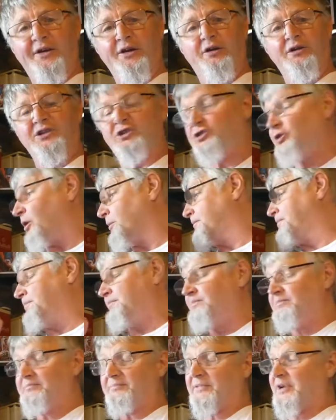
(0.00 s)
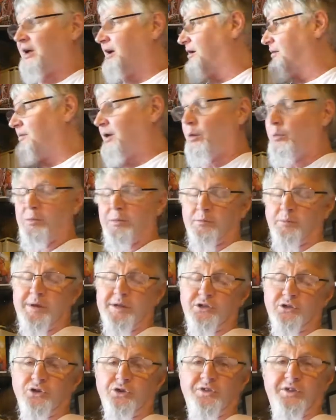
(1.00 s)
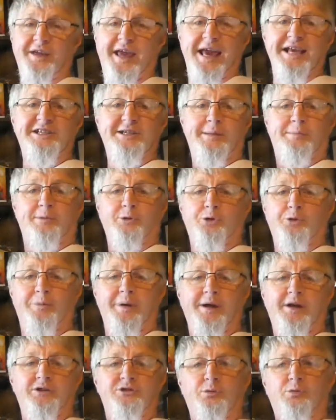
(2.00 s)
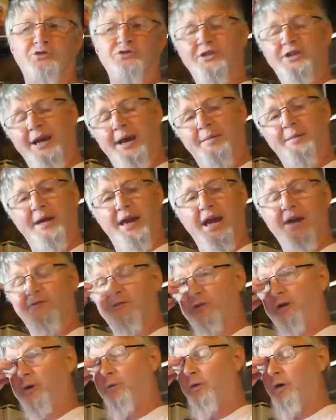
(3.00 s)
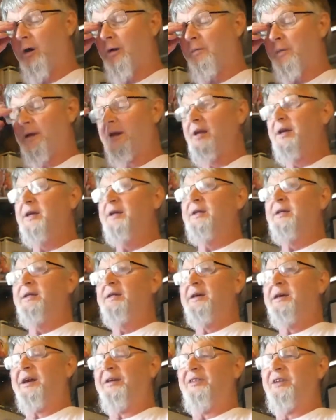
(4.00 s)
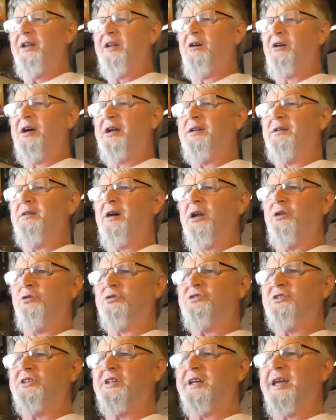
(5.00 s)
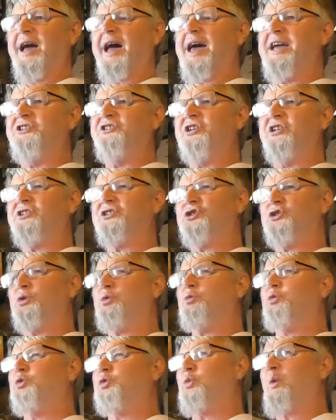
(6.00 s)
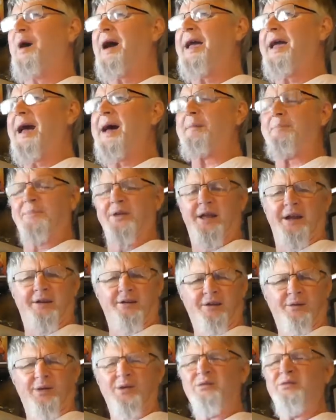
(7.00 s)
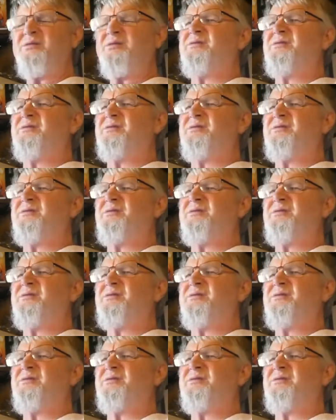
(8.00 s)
got, because I went to tune the gas up a little bit because it wasn't coming out very well, and then I looked at the gauge and it still was way up there, and I went, oh,